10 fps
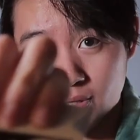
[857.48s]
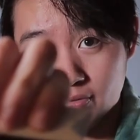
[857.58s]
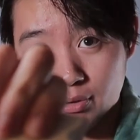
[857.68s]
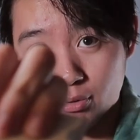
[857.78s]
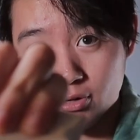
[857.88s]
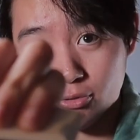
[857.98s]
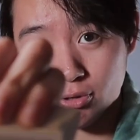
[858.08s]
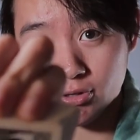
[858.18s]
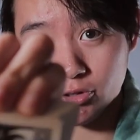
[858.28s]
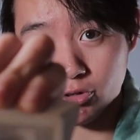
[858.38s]
but if they were in
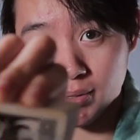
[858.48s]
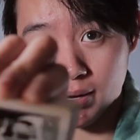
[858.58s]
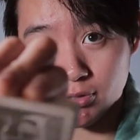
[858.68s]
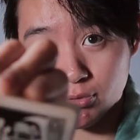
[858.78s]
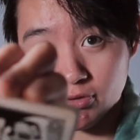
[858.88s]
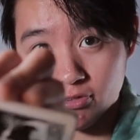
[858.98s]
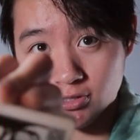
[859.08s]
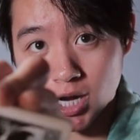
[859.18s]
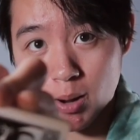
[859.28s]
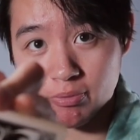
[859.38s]
order, you would be able to riff the
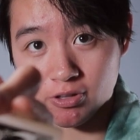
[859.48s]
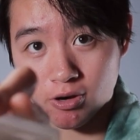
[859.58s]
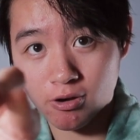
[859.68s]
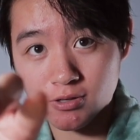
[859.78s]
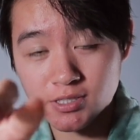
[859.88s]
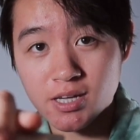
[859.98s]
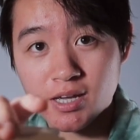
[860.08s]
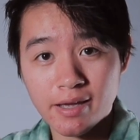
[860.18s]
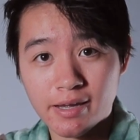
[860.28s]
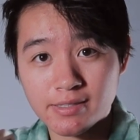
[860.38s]
top of the cards
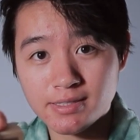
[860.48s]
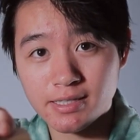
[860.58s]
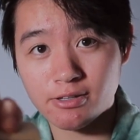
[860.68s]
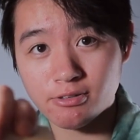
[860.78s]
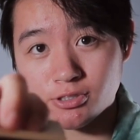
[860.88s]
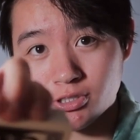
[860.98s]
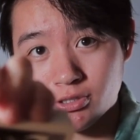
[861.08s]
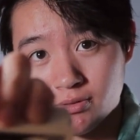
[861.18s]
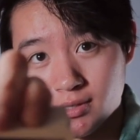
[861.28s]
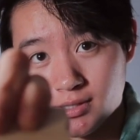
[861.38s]
and see those
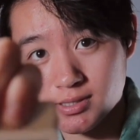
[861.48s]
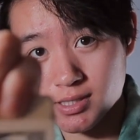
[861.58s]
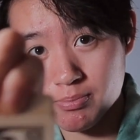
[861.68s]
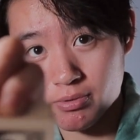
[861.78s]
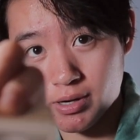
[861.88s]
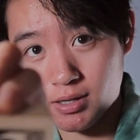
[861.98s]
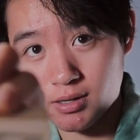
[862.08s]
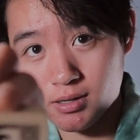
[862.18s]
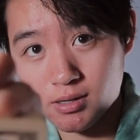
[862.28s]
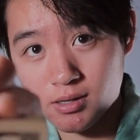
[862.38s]
two things separate.